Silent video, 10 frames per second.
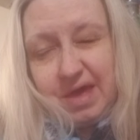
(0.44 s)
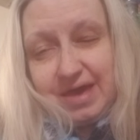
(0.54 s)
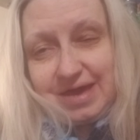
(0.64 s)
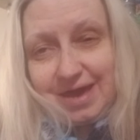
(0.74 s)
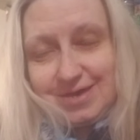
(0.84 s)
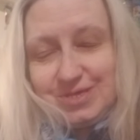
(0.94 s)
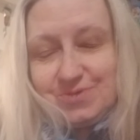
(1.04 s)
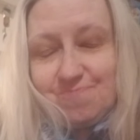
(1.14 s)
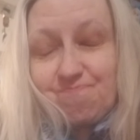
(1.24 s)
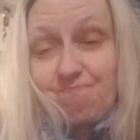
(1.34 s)
Hi
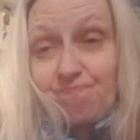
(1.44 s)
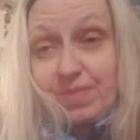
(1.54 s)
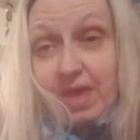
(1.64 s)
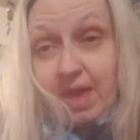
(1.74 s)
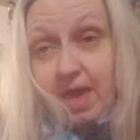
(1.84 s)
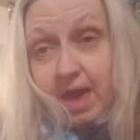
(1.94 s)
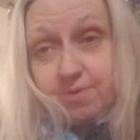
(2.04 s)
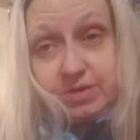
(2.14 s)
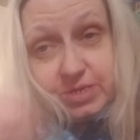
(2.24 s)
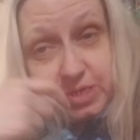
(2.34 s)
guys. I
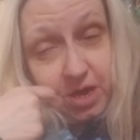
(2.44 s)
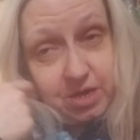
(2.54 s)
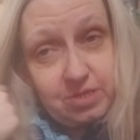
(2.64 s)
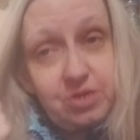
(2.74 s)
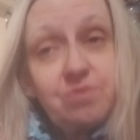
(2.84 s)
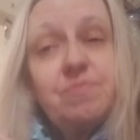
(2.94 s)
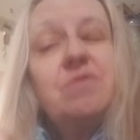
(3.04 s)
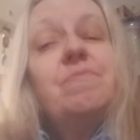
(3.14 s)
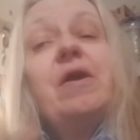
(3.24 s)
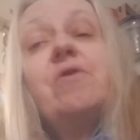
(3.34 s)
want to talk a little bit
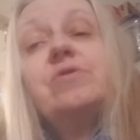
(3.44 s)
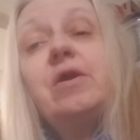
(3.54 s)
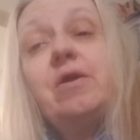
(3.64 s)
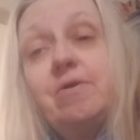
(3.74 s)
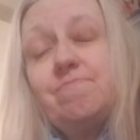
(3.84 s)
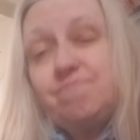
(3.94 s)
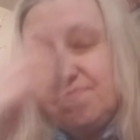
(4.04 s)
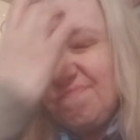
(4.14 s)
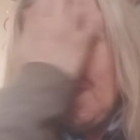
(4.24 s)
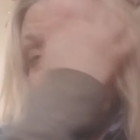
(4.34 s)
about um,
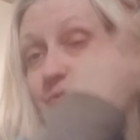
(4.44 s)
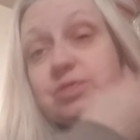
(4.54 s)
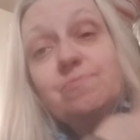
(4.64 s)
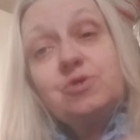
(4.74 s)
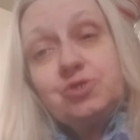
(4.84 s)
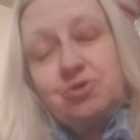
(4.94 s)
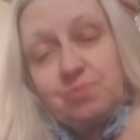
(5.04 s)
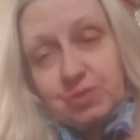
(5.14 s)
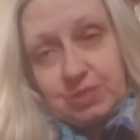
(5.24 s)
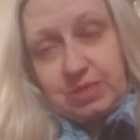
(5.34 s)
some
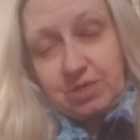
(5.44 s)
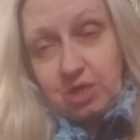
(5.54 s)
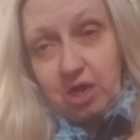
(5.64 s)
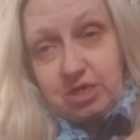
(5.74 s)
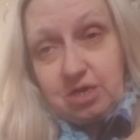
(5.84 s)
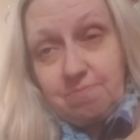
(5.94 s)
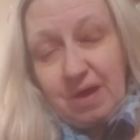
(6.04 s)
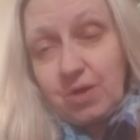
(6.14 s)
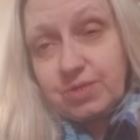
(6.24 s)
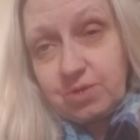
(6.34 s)
YouTubers that are talking
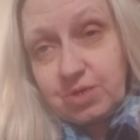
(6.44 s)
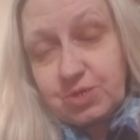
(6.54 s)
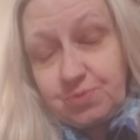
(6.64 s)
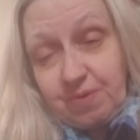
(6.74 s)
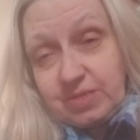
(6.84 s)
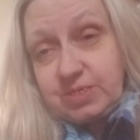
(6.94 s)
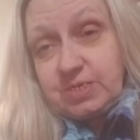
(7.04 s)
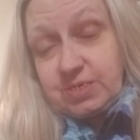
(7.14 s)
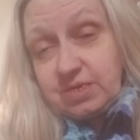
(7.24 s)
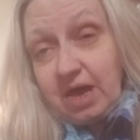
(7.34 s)
about their
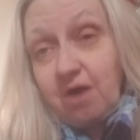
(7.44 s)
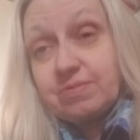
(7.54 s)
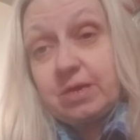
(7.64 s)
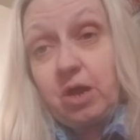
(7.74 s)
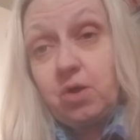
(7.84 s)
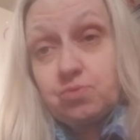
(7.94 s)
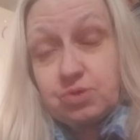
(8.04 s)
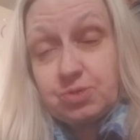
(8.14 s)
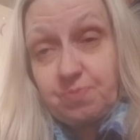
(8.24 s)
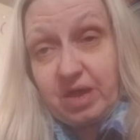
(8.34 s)
expenses and how they
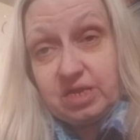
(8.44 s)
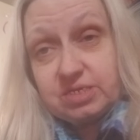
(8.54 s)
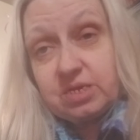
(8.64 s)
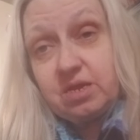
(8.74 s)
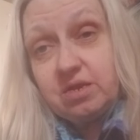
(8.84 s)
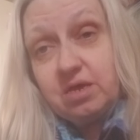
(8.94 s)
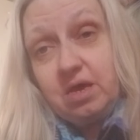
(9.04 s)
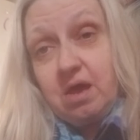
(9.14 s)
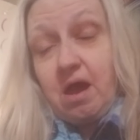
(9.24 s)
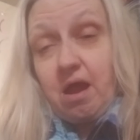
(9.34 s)
overspent and
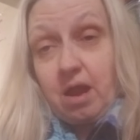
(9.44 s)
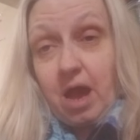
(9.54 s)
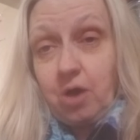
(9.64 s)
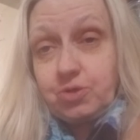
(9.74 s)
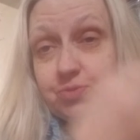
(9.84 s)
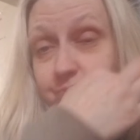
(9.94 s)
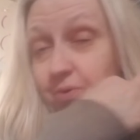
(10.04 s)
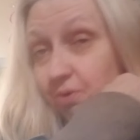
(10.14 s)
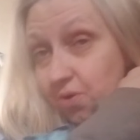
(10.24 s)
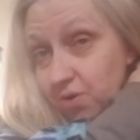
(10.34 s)
are house
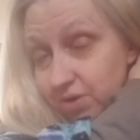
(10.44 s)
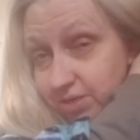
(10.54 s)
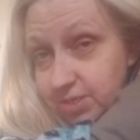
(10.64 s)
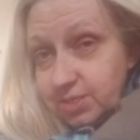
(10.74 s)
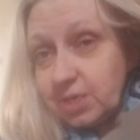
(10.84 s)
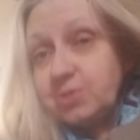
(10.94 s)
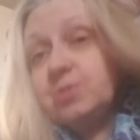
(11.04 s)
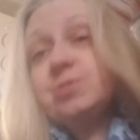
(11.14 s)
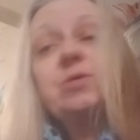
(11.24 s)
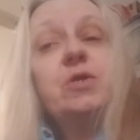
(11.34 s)
poor and such
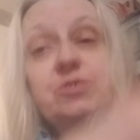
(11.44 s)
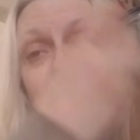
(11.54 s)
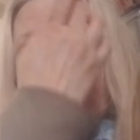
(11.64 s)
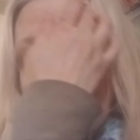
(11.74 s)
and such.